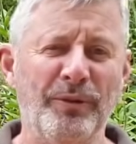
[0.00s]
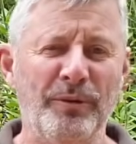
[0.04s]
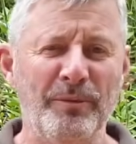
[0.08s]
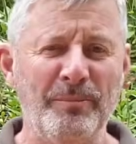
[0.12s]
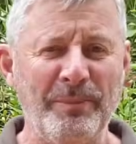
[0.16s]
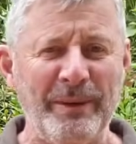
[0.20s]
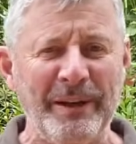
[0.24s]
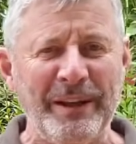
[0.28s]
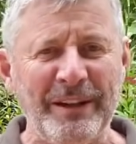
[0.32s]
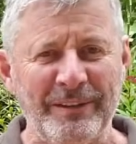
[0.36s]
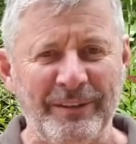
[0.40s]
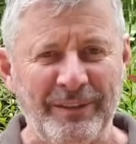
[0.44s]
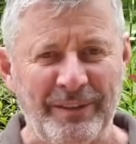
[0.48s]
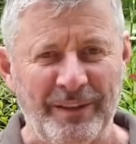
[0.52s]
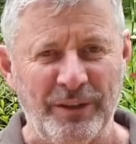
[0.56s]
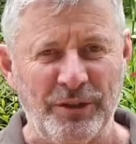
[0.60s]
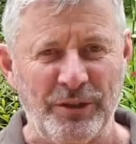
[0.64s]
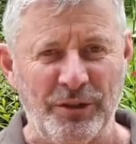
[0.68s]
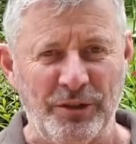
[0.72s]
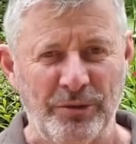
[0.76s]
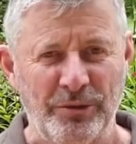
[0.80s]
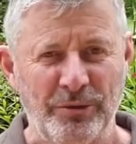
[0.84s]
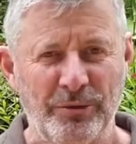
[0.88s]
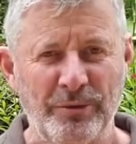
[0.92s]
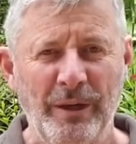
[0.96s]
the biggest
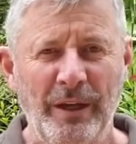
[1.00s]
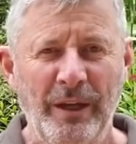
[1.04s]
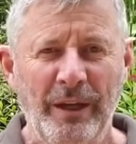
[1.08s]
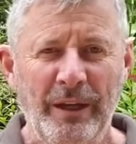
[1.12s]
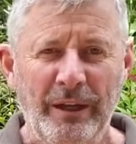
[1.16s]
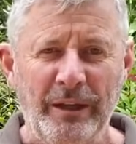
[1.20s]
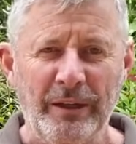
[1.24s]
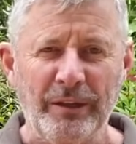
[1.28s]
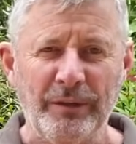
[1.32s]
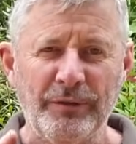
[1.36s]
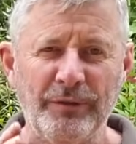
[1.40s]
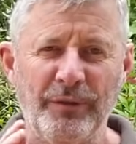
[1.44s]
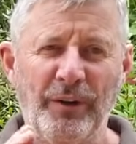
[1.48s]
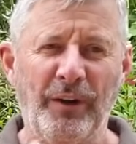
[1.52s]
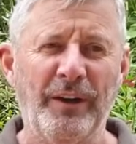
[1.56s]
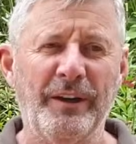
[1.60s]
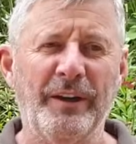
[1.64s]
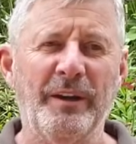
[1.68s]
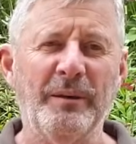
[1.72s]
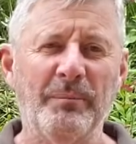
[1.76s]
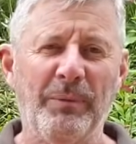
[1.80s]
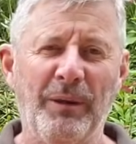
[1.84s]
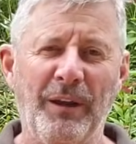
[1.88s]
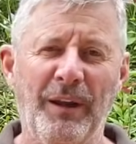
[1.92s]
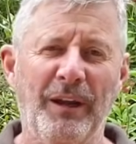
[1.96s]
issue is
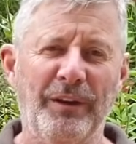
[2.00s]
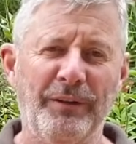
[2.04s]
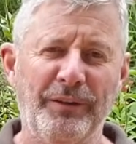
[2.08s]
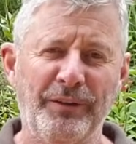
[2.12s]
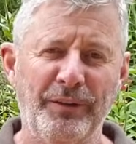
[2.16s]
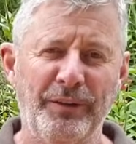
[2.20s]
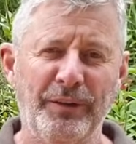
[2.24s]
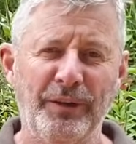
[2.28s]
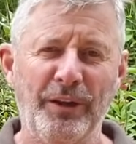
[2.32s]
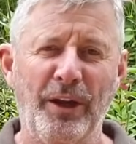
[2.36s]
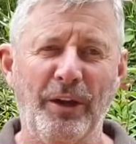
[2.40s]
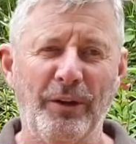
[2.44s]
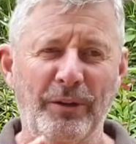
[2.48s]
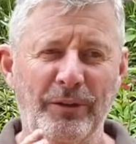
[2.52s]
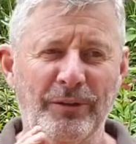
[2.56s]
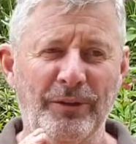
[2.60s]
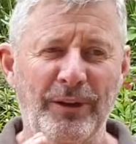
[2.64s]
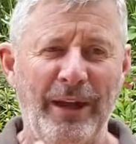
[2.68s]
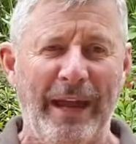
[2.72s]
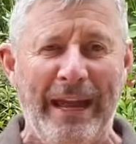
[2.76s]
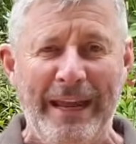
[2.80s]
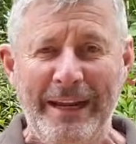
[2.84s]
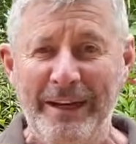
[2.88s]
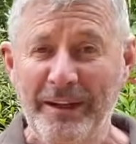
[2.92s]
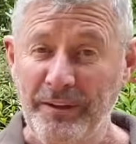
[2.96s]
finding plants that are going
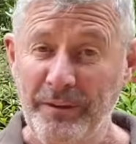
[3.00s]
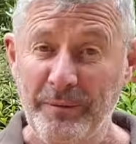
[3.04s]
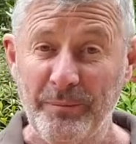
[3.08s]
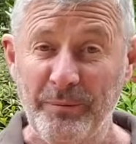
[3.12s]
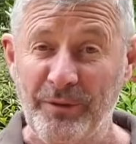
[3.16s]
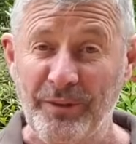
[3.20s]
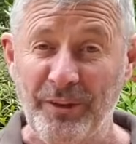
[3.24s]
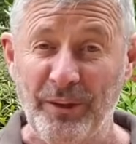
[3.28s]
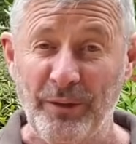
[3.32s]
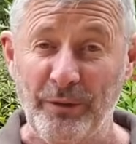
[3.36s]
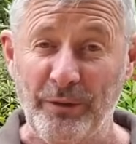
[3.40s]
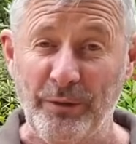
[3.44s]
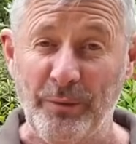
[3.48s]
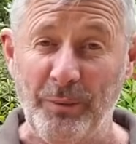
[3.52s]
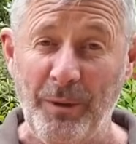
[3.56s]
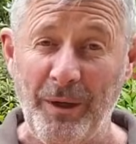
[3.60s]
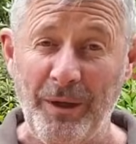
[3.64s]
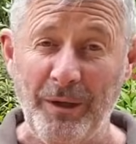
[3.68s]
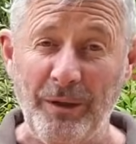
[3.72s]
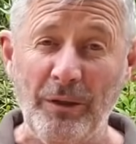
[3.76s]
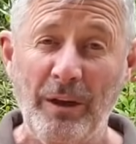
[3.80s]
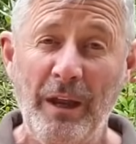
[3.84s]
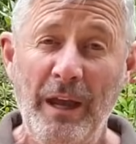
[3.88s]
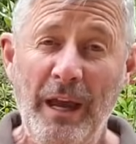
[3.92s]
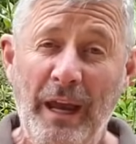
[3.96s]
to anchor themselves
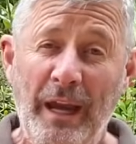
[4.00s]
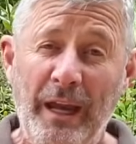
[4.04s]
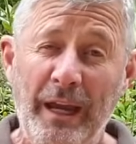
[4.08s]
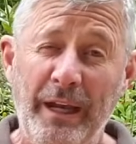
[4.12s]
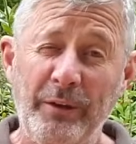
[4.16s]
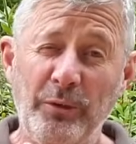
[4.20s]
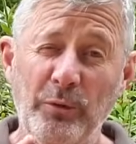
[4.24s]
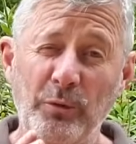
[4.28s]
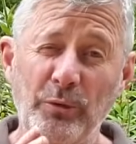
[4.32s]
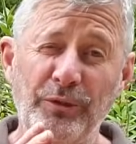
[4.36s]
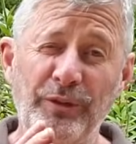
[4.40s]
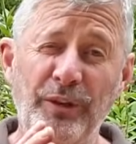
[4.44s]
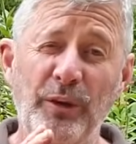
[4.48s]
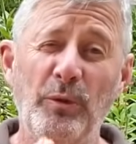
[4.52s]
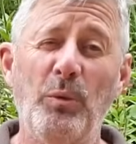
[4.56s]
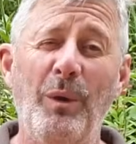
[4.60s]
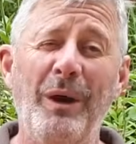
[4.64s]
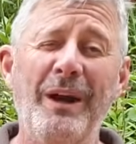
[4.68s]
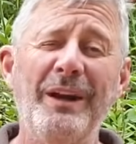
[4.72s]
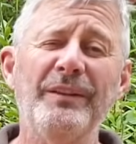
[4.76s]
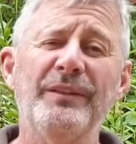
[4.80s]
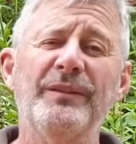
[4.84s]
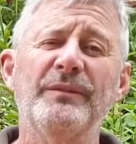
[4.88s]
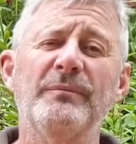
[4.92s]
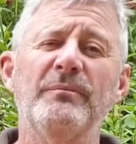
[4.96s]
well and also
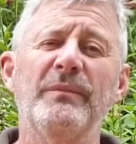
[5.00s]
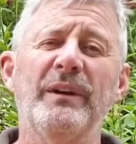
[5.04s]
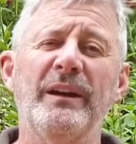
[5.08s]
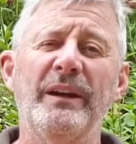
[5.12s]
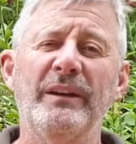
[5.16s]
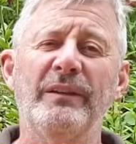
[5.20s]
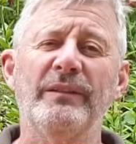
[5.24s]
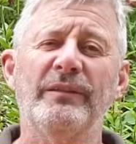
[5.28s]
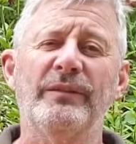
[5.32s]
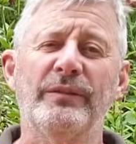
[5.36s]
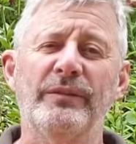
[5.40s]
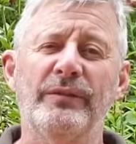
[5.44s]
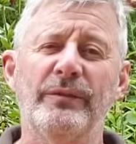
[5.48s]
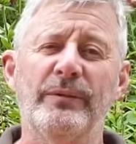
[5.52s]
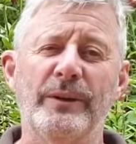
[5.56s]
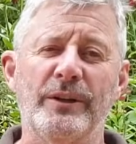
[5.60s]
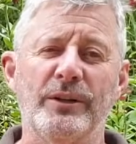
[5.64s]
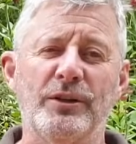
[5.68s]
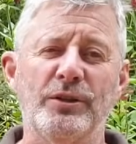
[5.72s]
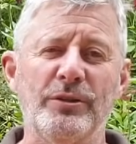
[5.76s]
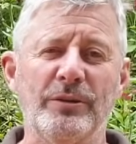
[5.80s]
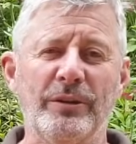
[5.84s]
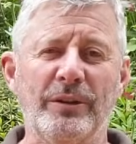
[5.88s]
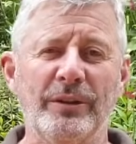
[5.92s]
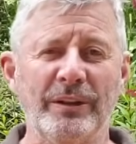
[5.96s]
ways and means of
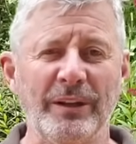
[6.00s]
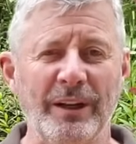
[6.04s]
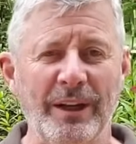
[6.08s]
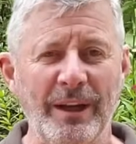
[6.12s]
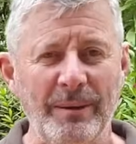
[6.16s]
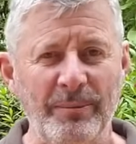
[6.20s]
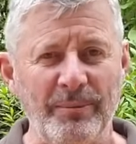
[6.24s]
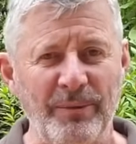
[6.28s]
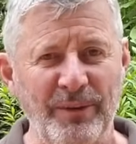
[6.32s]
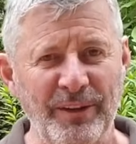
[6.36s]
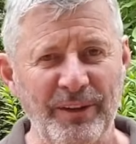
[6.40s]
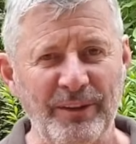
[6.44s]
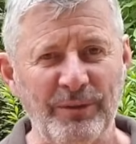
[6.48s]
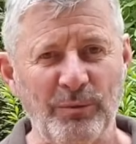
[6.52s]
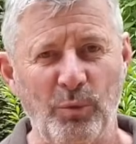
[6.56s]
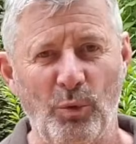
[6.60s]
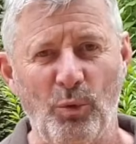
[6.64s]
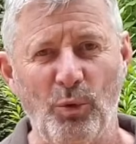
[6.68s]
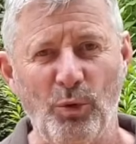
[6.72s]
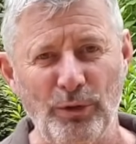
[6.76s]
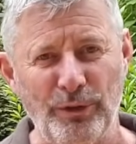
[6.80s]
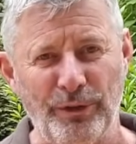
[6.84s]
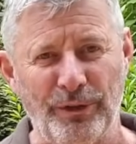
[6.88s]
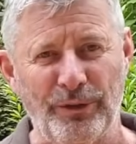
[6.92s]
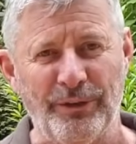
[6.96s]
which you can keep things
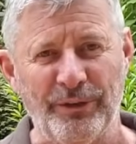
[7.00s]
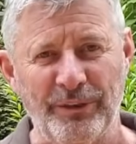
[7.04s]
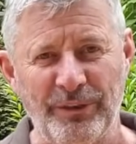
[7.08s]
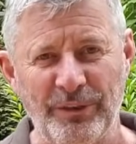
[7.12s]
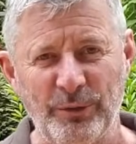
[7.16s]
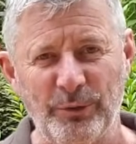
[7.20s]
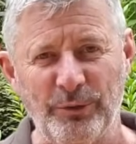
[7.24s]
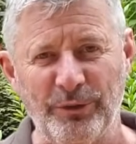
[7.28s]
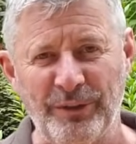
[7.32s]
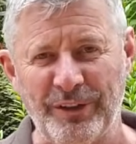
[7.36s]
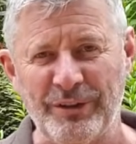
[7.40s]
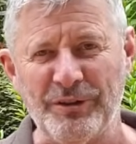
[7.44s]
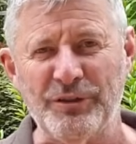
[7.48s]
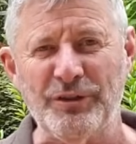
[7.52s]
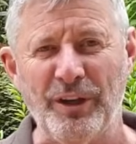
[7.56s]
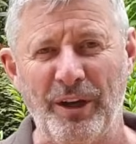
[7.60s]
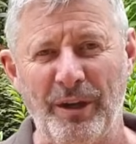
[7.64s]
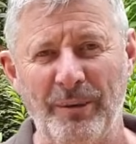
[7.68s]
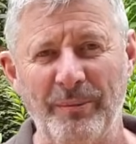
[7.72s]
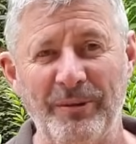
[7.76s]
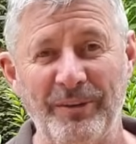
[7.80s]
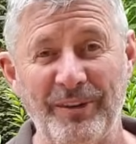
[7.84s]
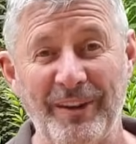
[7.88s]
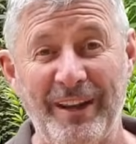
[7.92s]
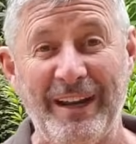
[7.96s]
watered until such
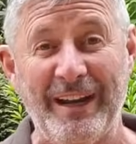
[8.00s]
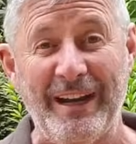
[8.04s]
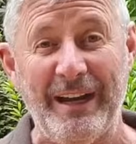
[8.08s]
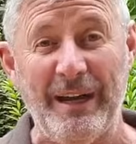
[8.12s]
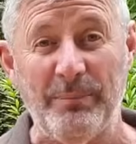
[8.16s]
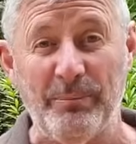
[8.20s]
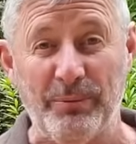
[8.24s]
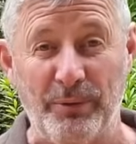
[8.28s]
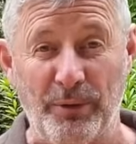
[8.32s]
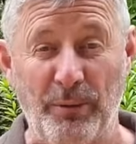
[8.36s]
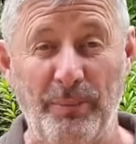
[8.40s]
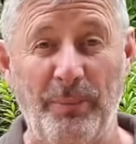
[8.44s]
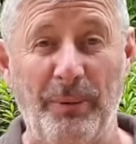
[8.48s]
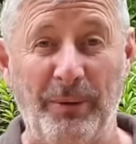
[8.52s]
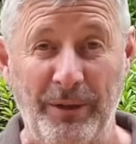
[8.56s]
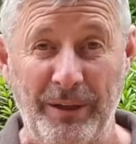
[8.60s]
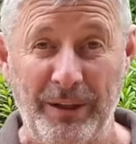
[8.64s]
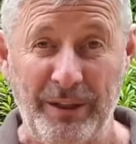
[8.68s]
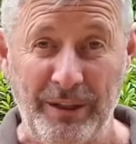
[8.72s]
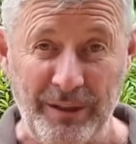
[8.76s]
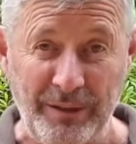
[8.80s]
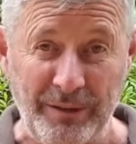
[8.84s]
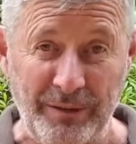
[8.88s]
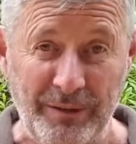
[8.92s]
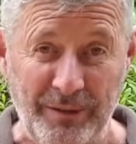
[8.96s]
time as they are
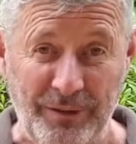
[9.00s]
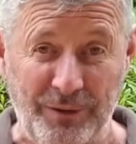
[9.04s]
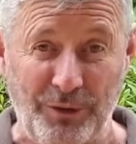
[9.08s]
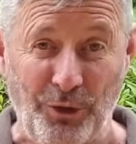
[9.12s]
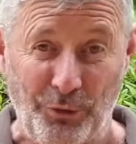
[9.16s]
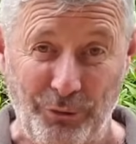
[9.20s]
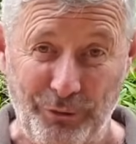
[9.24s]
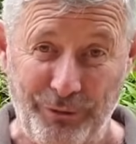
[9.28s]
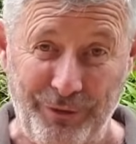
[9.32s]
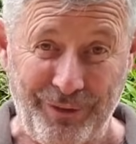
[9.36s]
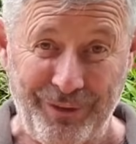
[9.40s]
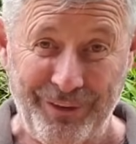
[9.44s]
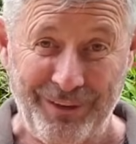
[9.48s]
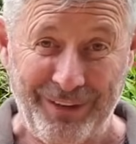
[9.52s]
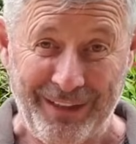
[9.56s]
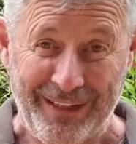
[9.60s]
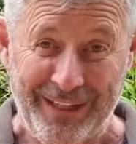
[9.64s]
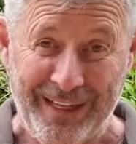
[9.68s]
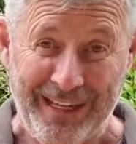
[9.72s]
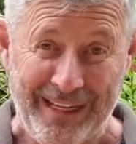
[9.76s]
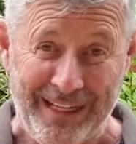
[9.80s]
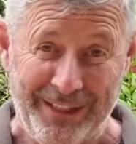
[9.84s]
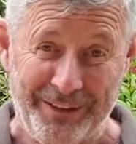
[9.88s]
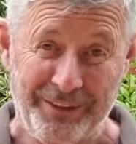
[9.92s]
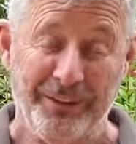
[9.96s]
properly ensconced in the
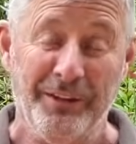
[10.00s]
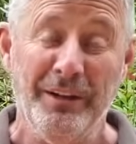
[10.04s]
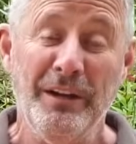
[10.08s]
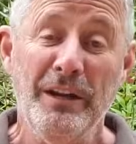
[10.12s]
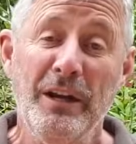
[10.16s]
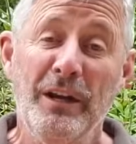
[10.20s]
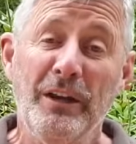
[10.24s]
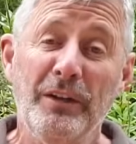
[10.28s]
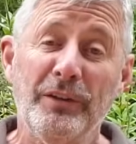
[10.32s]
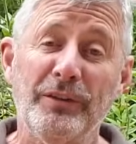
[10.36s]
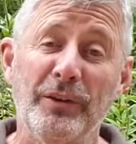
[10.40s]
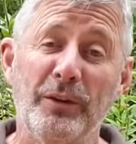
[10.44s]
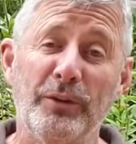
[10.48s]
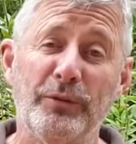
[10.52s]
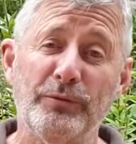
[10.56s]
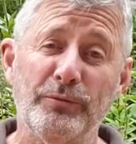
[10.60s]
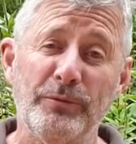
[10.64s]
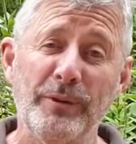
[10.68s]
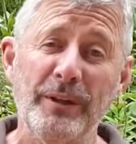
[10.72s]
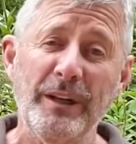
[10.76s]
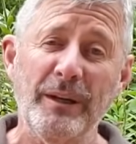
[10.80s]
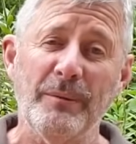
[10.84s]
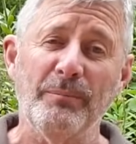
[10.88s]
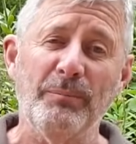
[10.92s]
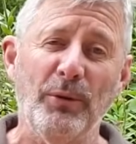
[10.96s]
garden. So it's
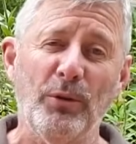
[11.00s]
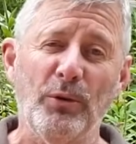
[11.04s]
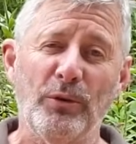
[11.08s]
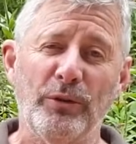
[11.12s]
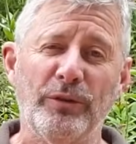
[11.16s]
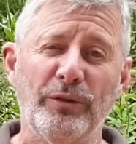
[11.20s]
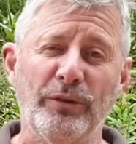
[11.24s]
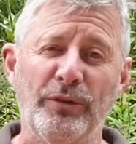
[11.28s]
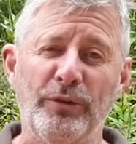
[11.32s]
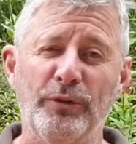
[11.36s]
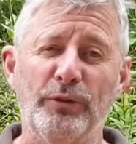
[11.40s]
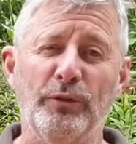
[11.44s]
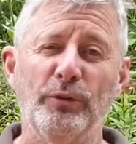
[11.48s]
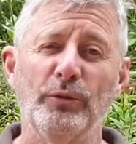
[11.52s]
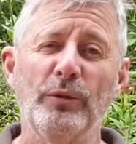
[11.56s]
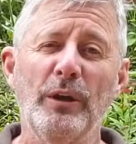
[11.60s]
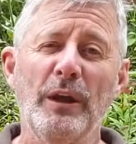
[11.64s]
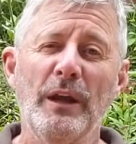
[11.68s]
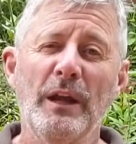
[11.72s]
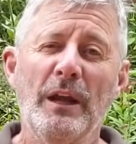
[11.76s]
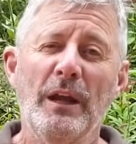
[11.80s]
really important to